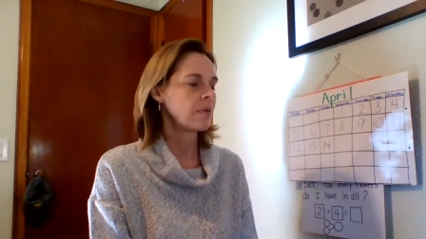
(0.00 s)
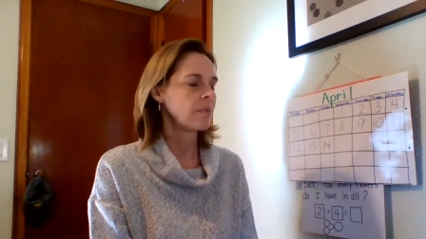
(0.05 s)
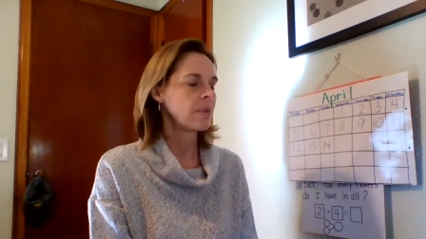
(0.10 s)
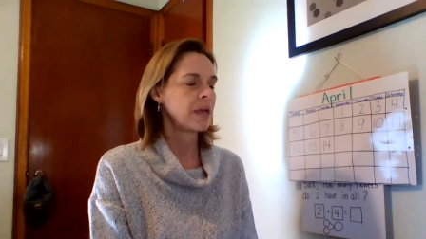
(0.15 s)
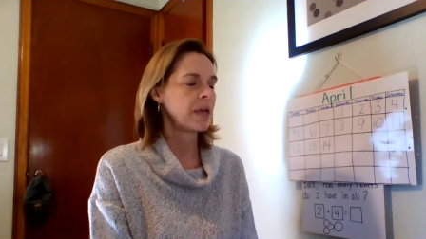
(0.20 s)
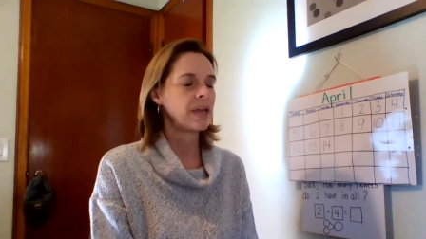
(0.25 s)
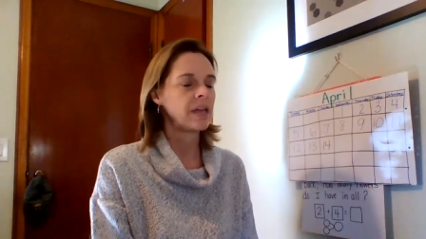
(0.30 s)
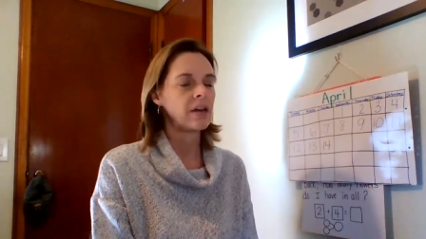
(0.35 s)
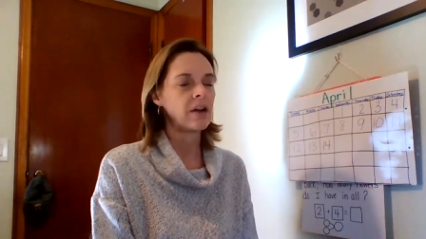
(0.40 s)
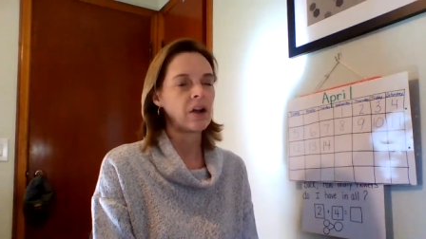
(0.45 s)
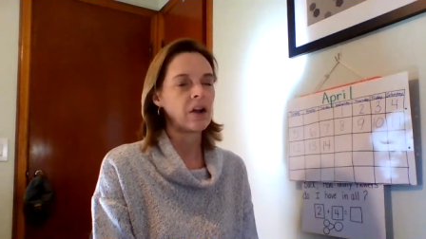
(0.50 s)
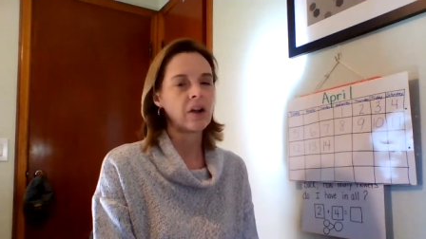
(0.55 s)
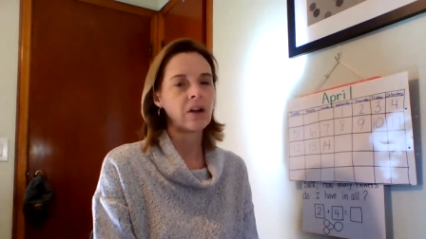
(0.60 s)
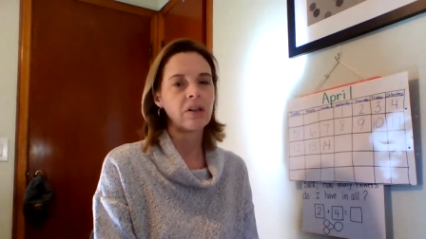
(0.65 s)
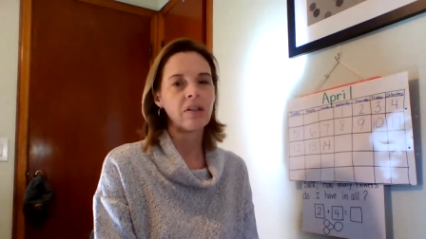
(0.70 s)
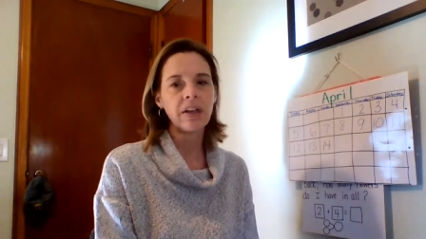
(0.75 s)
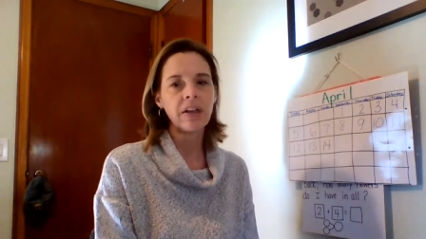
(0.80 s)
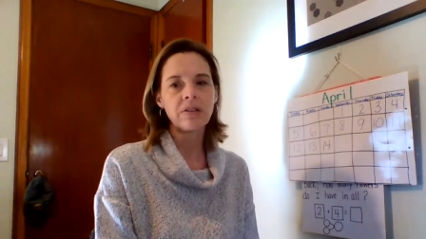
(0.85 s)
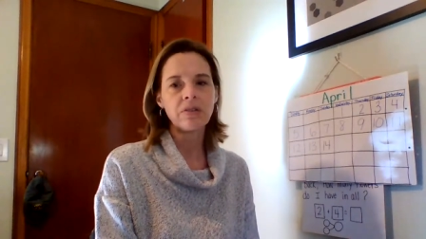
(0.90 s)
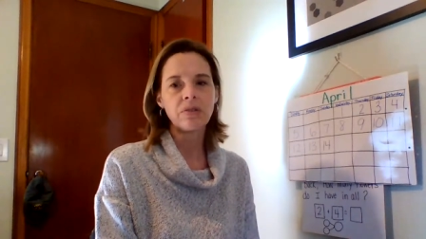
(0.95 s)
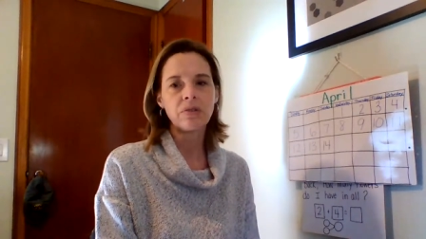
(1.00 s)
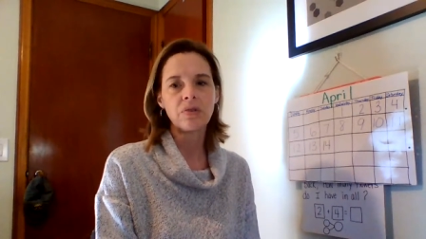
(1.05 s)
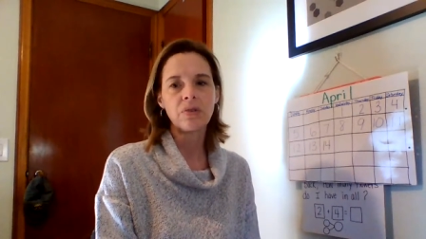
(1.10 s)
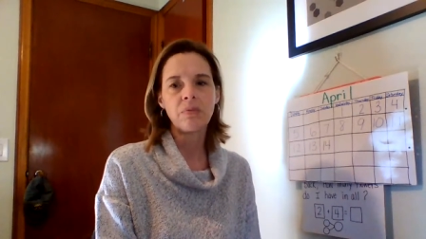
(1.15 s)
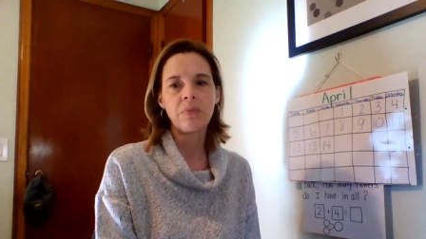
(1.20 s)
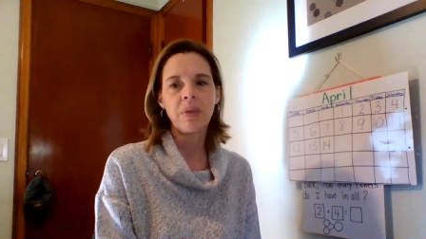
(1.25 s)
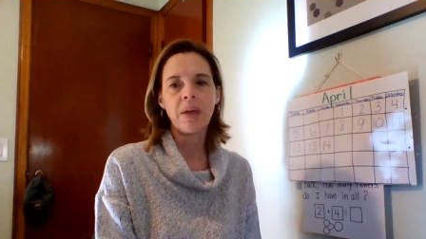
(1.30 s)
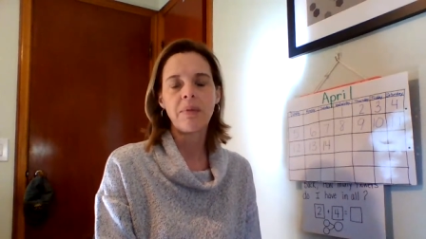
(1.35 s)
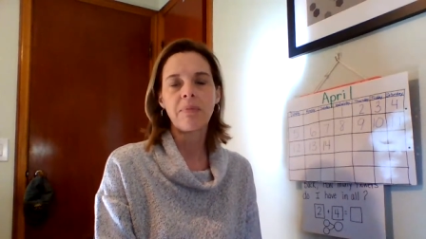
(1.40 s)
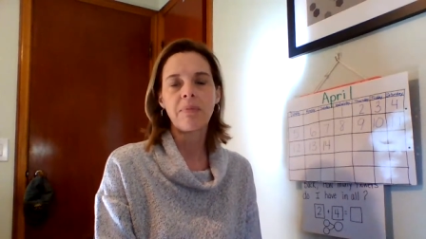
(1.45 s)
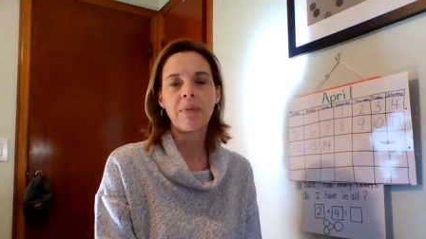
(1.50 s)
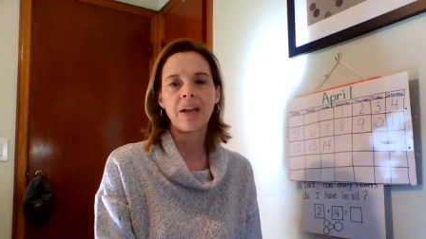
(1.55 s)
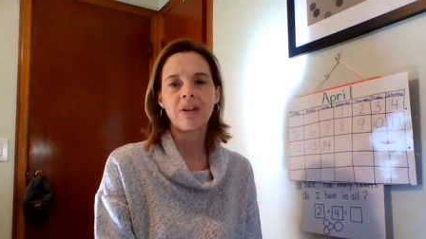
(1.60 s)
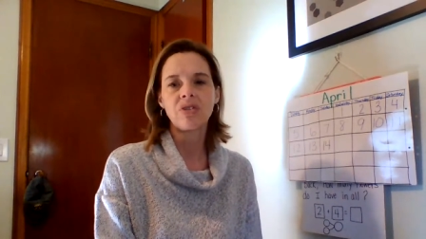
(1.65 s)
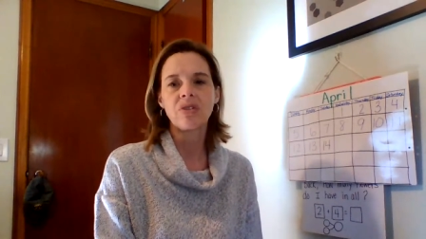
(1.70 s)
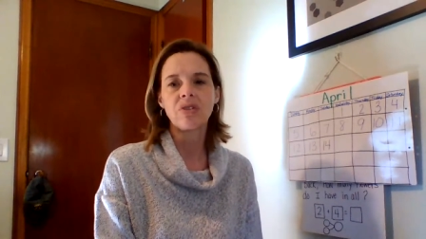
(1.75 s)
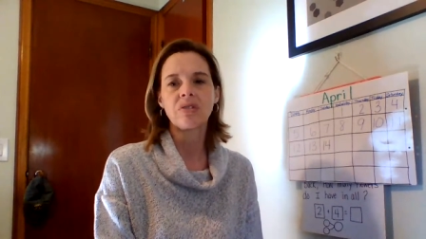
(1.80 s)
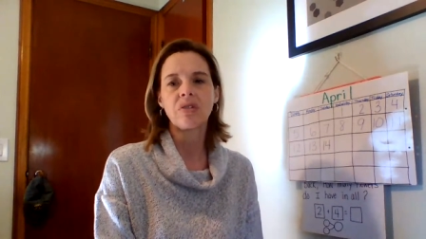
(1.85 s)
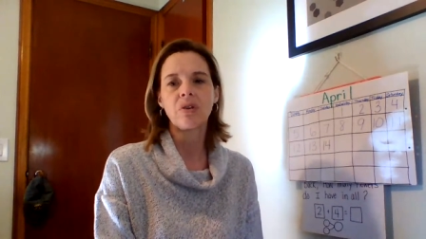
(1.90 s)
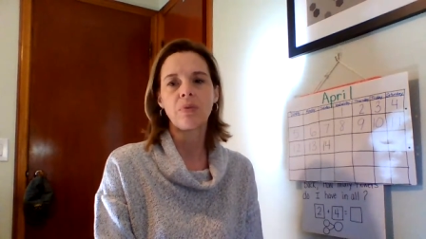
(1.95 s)
in our classroom that
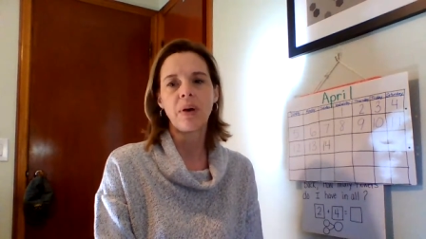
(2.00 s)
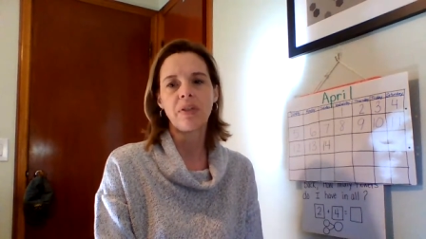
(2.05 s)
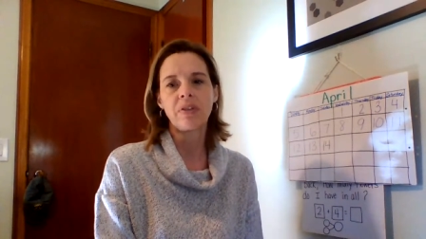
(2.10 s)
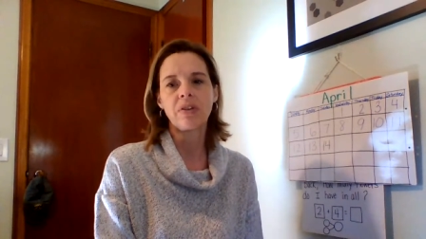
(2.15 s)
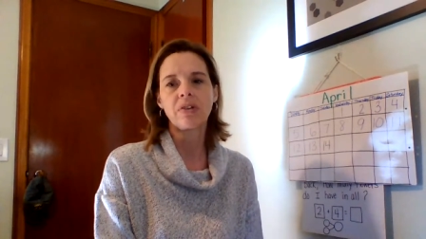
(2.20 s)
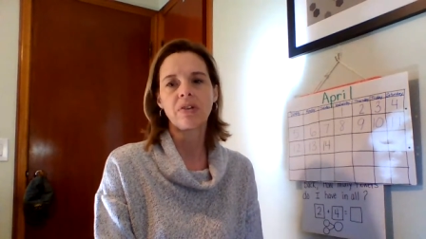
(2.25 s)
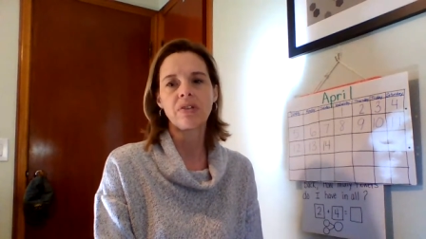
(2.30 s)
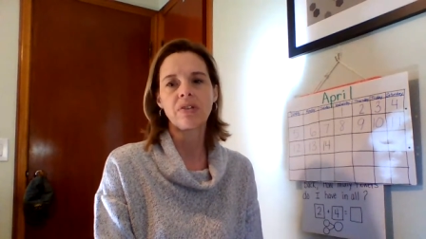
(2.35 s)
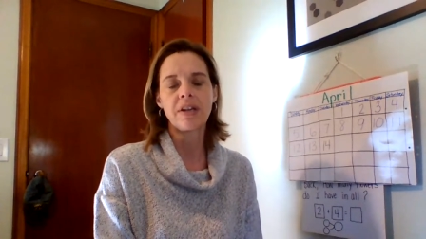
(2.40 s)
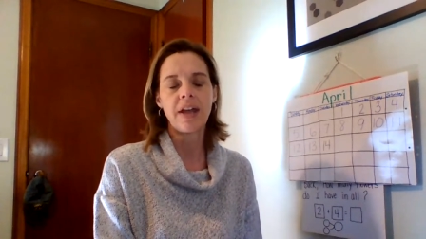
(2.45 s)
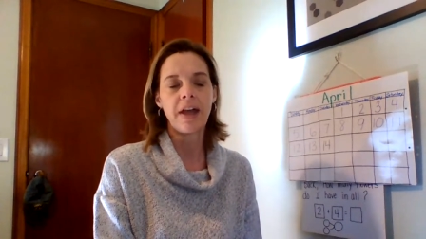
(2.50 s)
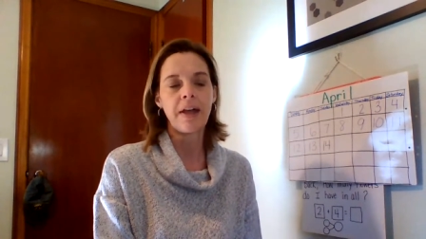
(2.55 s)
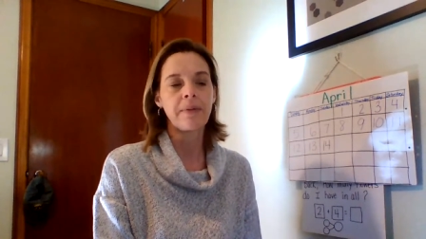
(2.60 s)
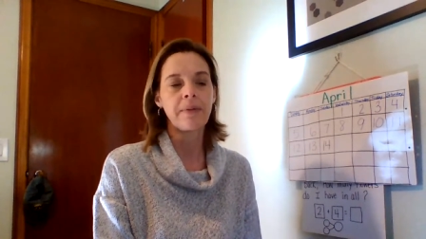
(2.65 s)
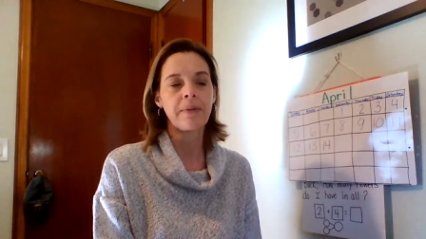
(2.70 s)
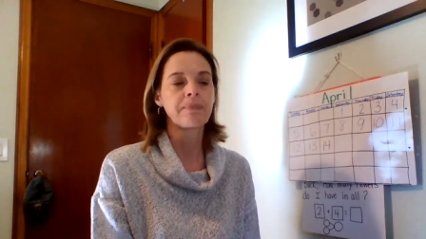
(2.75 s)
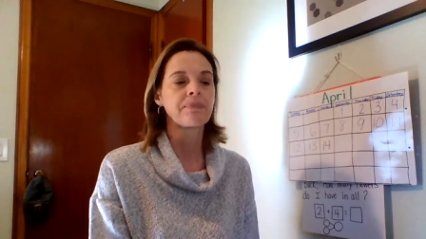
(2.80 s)
matches the weather today.